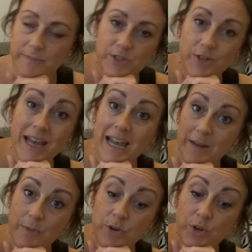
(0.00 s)
So
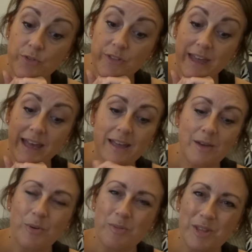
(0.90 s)
ironing board cover there
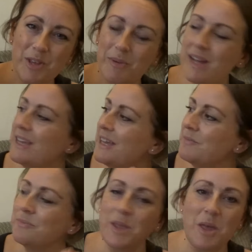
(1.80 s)
with my new
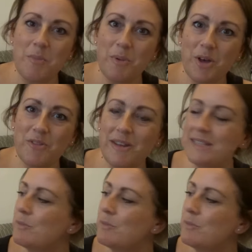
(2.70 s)
iron, perfect.